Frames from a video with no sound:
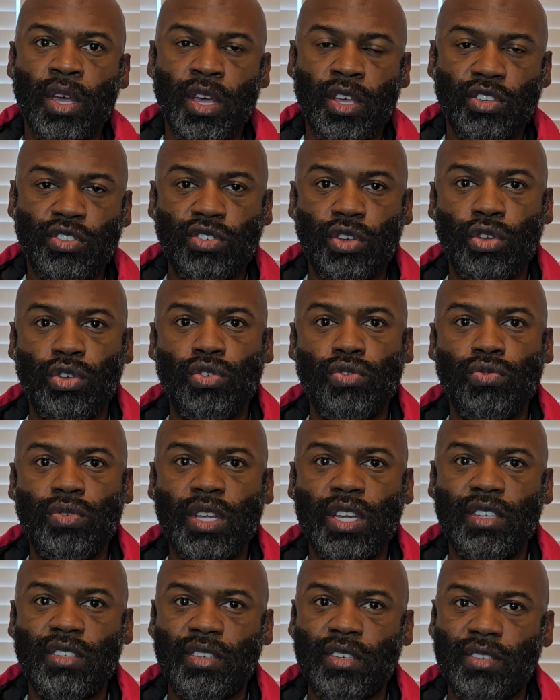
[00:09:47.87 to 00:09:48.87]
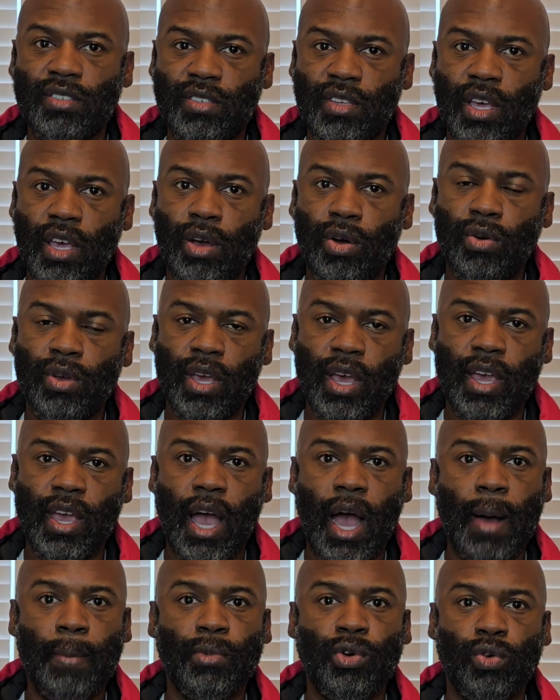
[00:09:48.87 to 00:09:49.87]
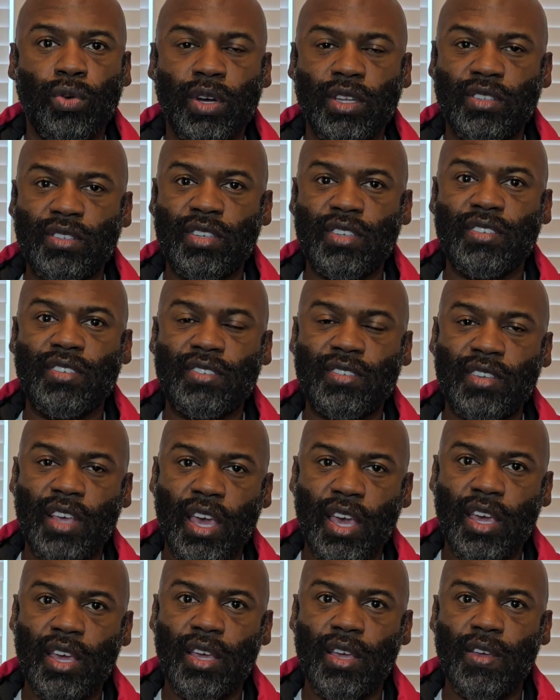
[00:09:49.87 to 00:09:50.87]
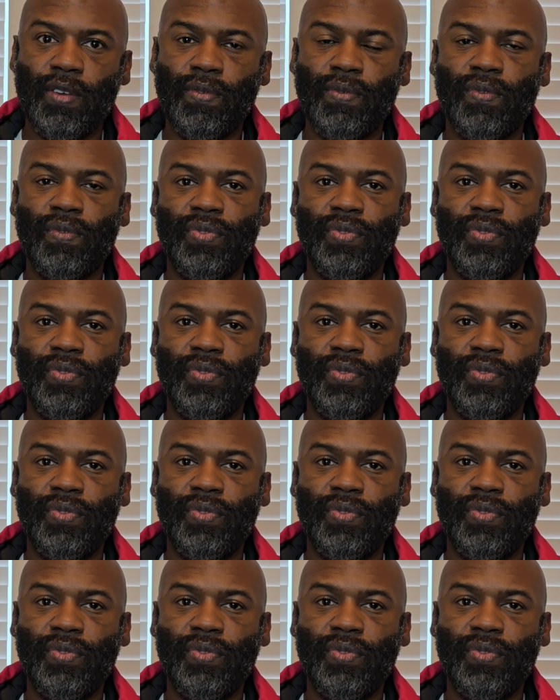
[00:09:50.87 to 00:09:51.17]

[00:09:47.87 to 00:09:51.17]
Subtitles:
So you need to say, okay, I'm going to save